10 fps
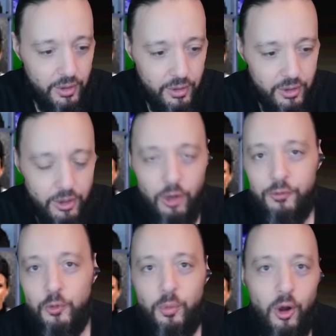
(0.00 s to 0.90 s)
Kung
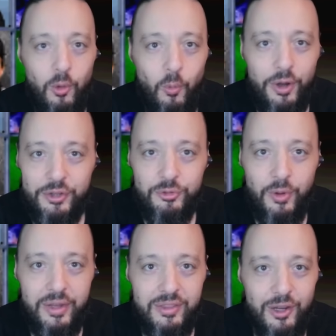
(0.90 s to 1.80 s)
Fu Part 1 is
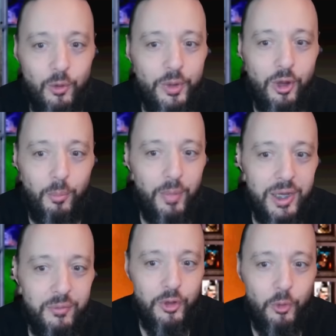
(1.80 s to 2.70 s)
right there.
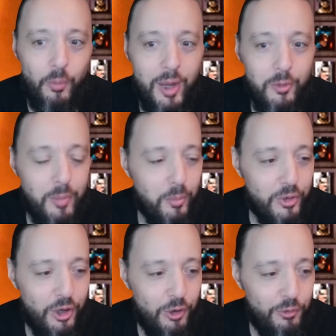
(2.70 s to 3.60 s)
Many of may remember
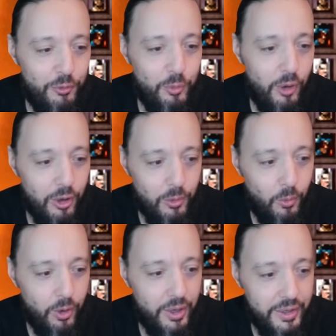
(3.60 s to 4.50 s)
Kung Fu Part
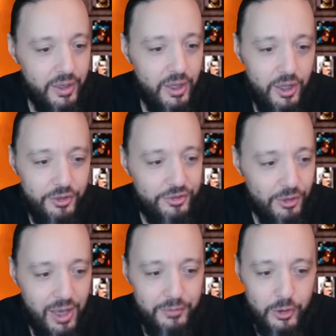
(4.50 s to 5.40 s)
1.
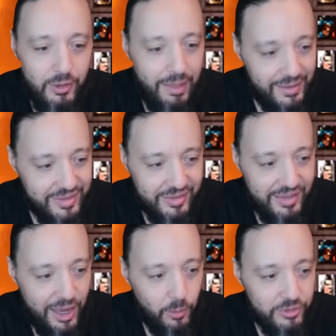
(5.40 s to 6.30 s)
Still have your classic
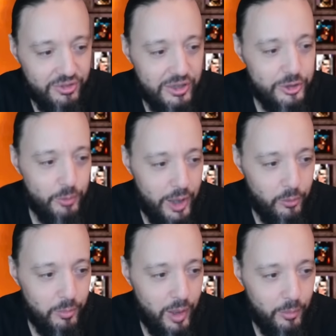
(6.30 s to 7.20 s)
towers, as you may
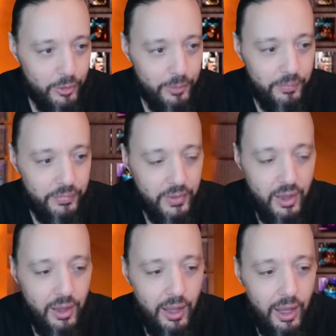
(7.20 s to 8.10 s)
remember.
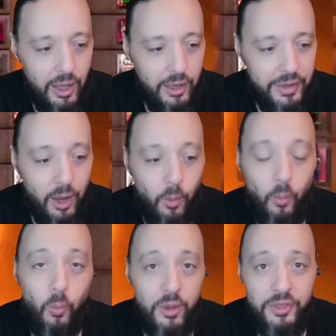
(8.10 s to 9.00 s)
Now,
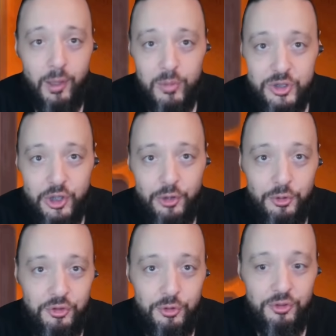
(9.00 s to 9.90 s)
one thing I'm going to show you
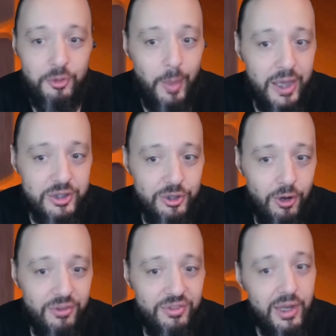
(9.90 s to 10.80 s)
as soon as the match
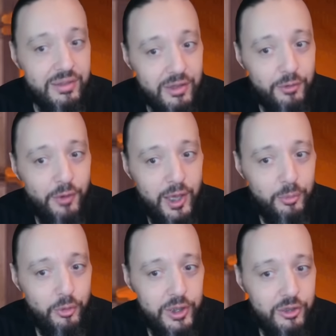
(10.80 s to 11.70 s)
starts that I did
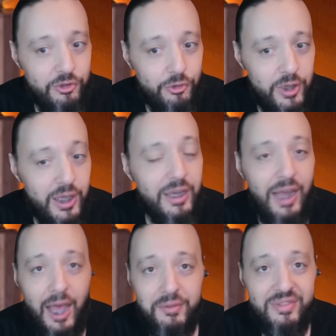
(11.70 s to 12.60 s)
find pretty intriguing, and
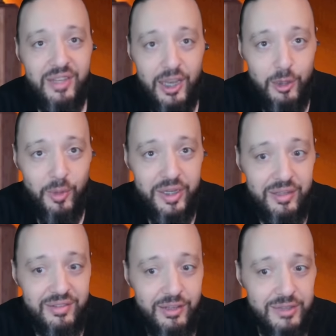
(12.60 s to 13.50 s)
I haven't seen anybody
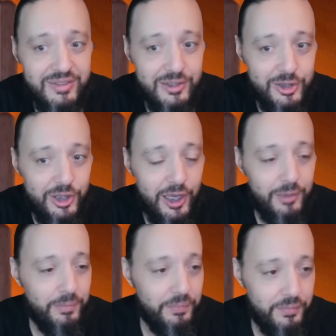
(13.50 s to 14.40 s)
discuss this
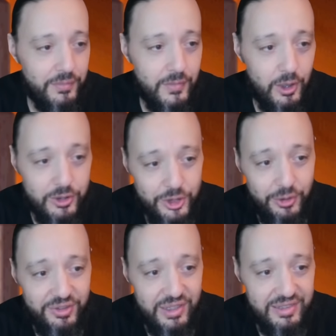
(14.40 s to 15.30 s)
yet, and I'll show
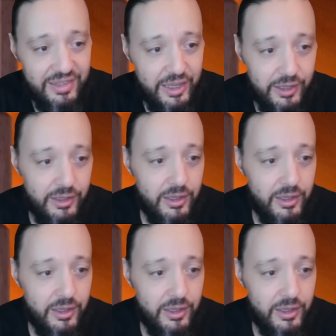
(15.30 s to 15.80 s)
you in a second.